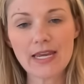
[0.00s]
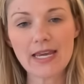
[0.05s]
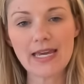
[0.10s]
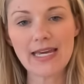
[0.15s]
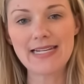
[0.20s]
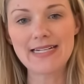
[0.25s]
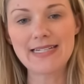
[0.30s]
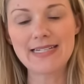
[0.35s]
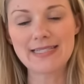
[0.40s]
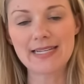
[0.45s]

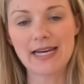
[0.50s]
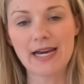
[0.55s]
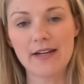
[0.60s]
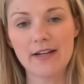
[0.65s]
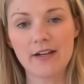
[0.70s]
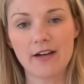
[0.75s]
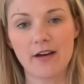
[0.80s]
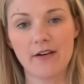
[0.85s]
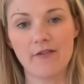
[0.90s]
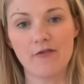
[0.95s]
Inside
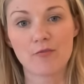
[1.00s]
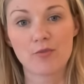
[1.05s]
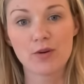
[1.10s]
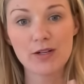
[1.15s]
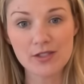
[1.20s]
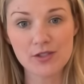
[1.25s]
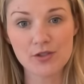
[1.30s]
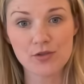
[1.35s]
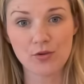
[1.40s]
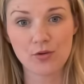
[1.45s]
of
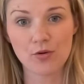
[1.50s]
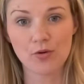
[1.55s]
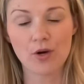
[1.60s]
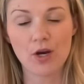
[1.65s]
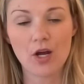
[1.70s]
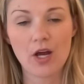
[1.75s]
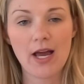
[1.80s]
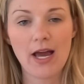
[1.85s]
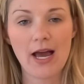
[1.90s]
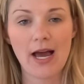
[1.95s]
Print School,
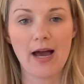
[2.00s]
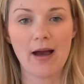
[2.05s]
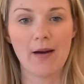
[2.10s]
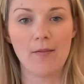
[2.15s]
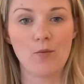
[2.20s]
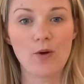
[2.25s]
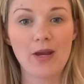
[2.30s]
um,